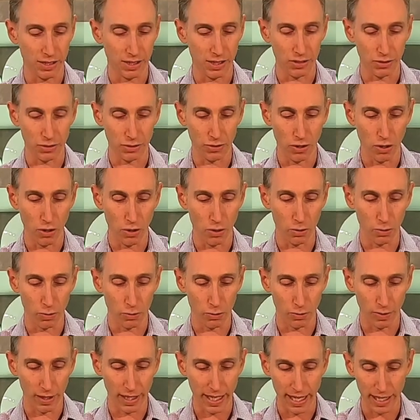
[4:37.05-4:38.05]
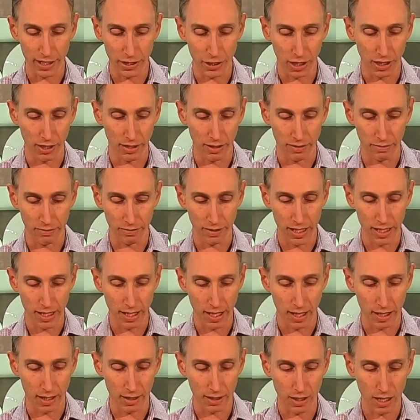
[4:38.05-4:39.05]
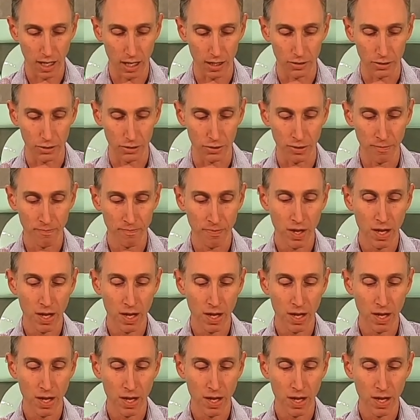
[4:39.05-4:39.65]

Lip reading: There's no gradation of the colors.